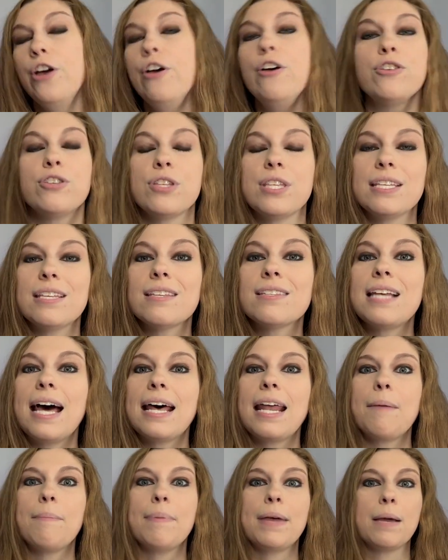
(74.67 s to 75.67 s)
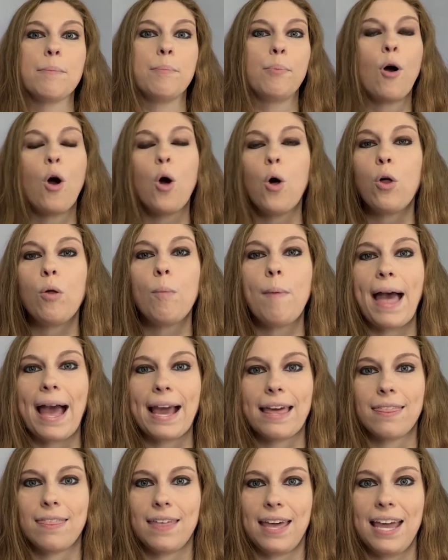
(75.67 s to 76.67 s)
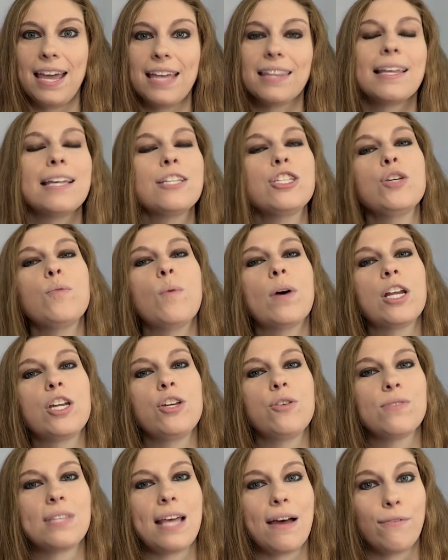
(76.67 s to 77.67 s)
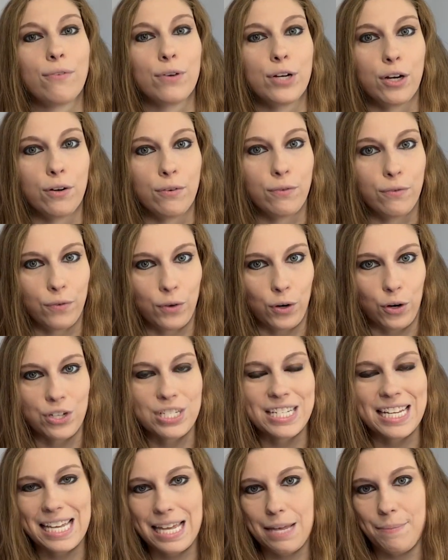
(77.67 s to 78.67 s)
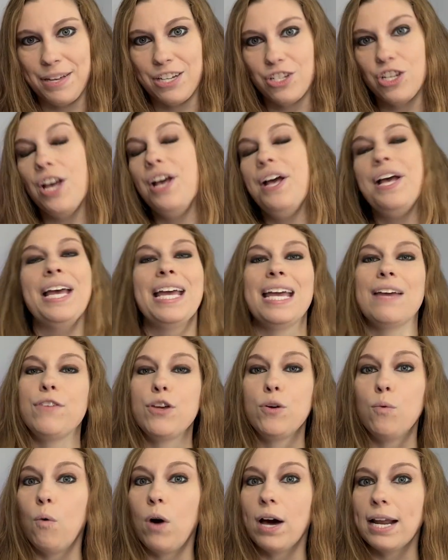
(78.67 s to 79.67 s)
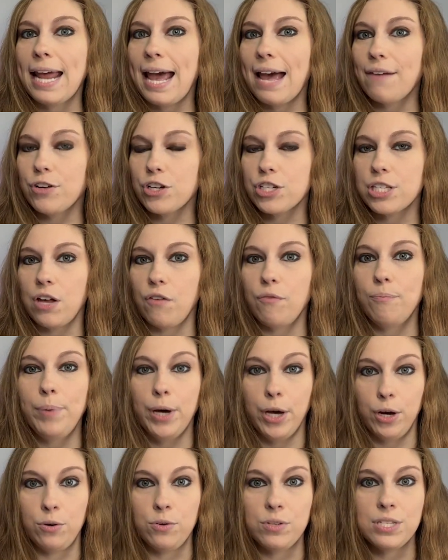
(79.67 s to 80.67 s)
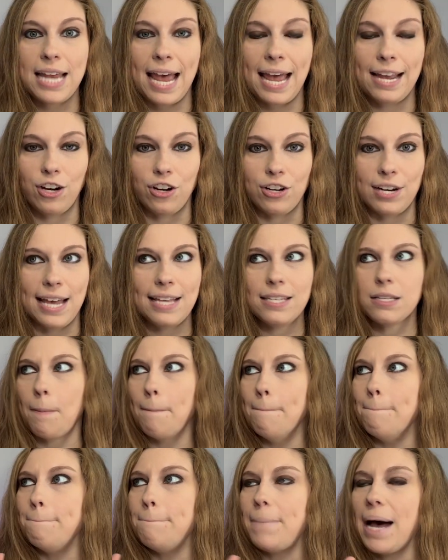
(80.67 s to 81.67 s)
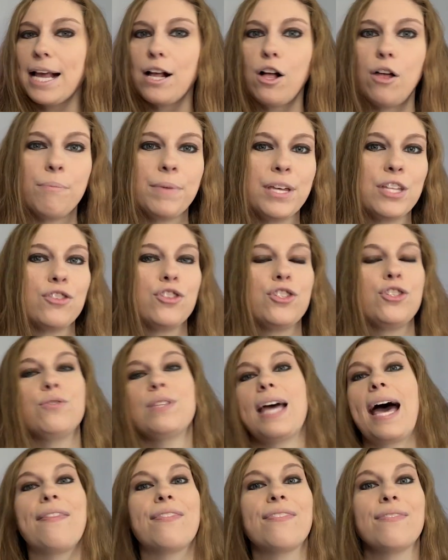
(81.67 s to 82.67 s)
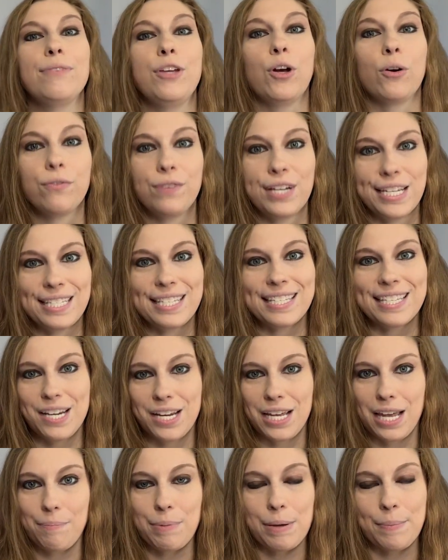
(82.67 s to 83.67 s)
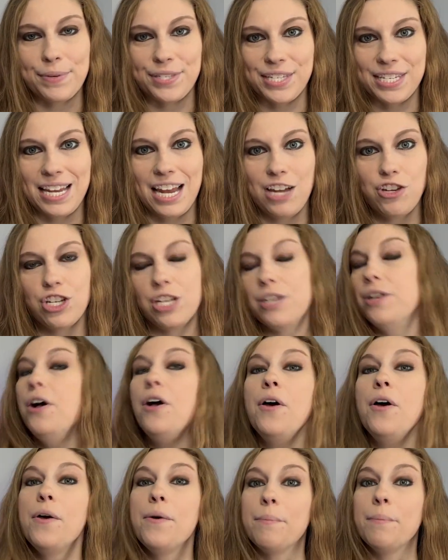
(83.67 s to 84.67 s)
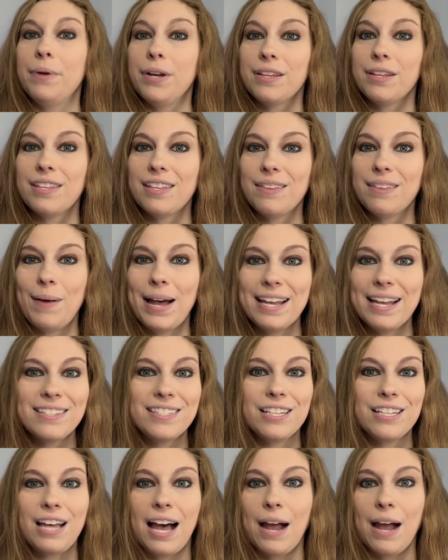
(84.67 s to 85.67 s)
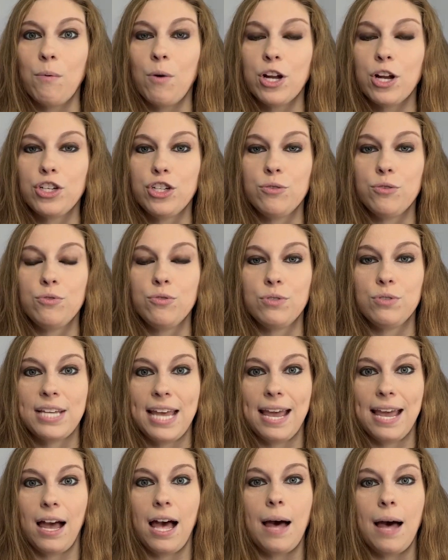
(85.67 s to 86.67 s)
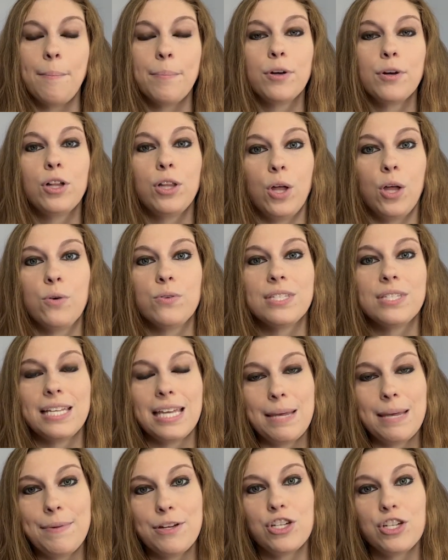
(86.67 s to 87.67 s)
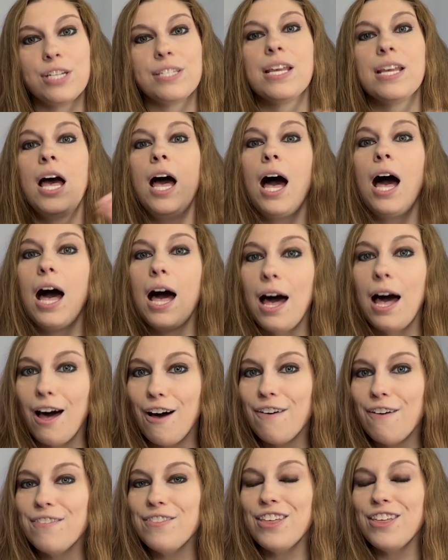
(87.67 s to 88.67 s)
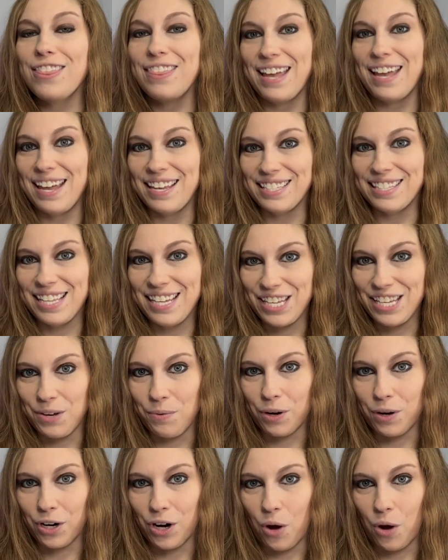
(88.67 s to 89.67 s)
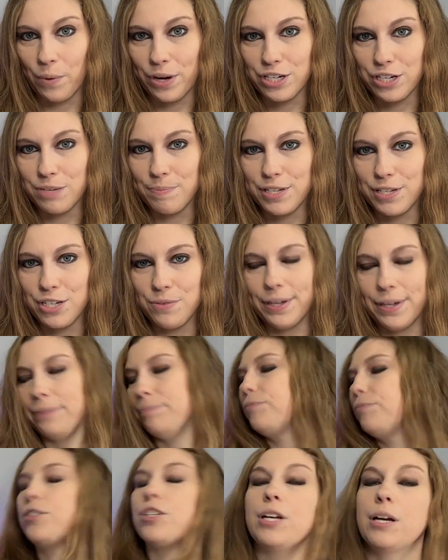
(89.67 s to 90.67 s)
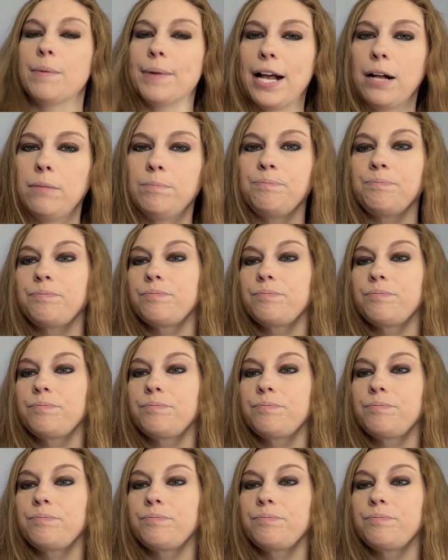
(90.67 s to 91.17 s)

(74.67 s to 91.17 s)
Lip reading: So this is not a big pullback thing unless you want to use that for your first image. If you want to have yourself posed at your desk, by all means do that. Your face is going to get people's attention. But otherwise, I want you to take up close images of the things that you are going to be doing. So here we go.